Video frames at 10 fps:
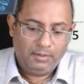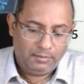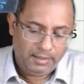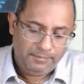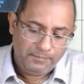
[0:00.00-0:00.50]

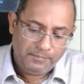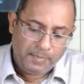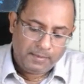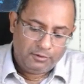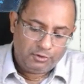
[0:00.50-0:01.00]
Okay,
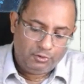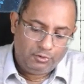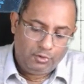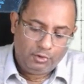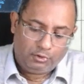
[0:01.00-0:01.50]
so
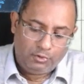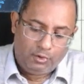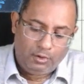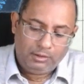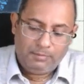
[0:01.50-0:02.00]
you go through
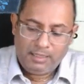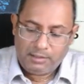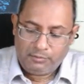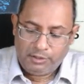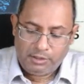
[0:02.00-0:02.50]
all the
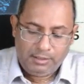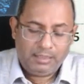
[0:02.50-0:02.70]
master questions.